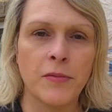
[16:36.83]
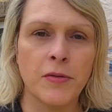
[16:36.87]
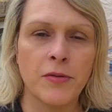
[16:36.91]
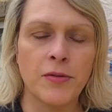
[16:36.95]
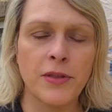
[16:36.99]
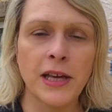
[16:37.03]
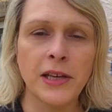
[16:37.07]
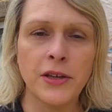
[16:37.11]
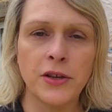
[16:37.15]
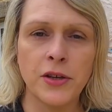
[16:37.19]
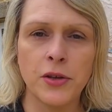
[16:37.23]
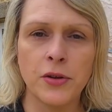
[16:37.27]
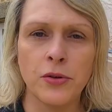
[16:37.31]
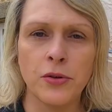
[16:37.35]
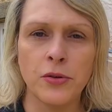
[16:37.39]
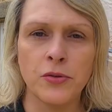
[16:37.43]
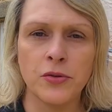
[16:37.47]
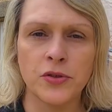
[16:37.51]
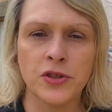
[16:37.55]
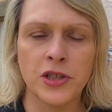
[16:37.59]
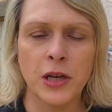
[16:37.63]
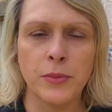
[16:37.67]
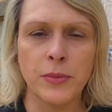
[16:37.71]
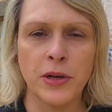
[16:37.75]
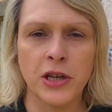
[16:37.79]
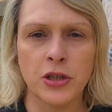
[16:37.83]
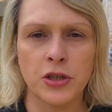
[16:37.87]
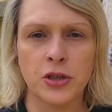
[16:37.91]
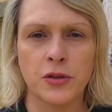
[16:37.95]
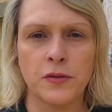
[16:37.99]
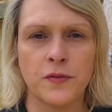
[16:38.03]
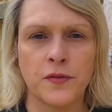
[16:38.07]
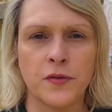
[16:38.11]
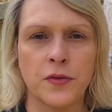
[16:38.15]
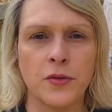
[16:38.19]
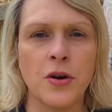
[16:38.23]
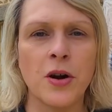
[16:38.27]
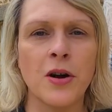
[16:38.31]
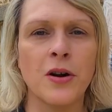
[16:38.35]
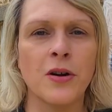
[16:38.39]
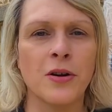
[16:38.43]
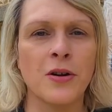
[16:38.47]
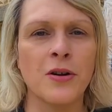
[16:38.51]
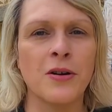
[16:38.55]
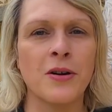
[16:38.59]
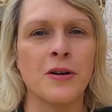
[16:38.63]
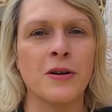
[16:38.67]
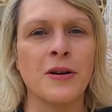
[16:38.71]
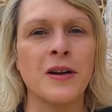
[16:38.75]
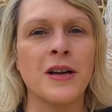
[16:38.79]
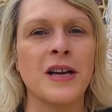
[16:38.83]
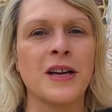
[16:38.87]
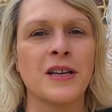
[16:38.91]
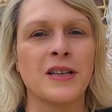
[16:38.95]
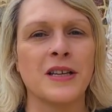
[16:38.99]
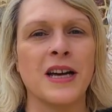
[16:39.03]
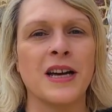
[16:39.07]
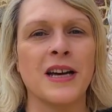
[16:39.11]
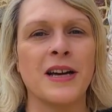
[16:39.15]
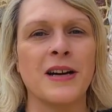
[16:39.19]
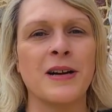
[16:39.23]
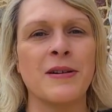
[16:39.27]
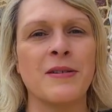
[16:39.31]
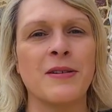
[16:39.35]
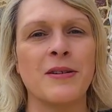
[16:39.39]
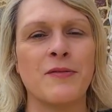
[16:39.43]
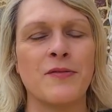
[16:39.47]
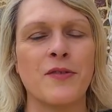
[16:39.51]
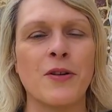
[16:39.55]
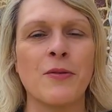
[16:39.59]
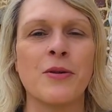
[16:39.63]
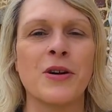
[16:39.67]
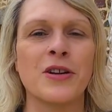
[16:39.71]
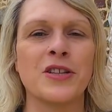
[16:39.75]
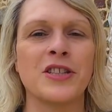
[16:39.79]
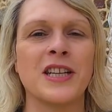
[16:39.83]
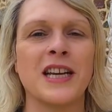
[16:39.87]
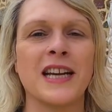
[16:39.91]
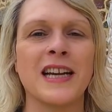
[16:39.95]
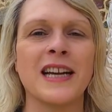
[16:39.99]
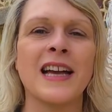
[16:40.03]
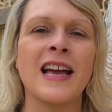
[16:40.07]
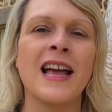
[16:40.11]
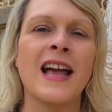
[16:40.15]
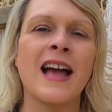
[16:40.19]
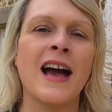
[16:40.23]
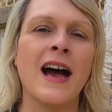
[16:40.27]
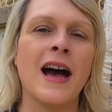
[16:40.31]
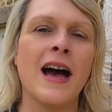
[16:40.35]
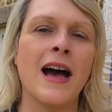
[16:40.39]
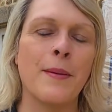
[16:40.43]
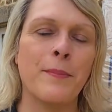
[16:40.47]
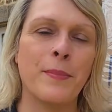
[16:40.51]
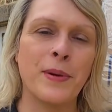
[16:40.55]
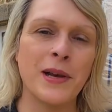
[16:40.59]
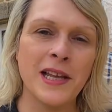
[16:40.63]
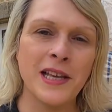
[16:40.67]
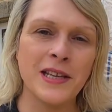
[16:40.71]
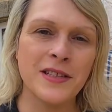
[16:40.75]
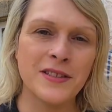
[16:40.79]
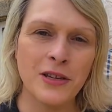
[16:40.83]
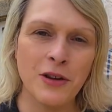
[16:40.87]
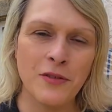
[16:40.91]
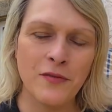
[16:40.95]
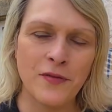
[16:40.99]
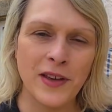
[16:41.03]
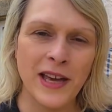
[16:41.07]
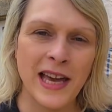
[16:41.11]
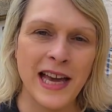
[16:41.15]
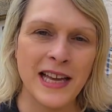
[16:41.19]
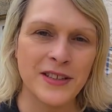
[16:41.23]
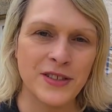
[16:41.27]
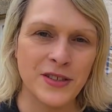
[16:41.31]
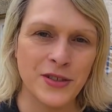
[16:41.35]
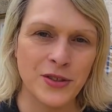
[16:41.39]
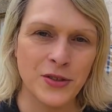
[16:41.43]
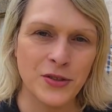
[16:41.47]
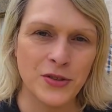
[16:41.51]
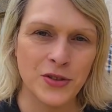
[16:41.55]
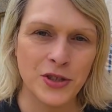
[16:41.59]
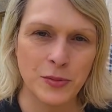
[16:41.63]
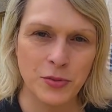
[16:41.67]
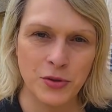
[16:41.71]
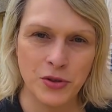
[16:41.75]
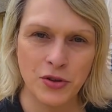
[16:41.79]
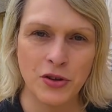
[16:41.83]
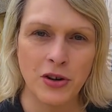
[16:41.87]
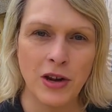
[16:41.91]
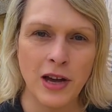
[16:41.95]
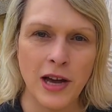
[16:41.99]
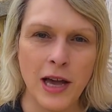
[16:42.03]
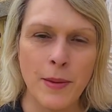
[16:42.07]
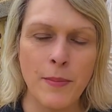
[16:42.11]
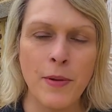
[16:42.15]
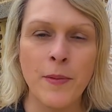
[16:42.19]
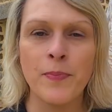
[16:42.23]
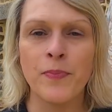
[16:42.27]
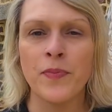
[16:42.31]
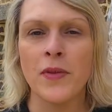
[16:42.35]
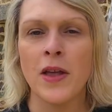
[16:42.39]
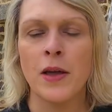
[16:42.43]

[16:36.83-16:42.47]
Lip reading: Thank you so much for watching. Please don't forget to subscribe.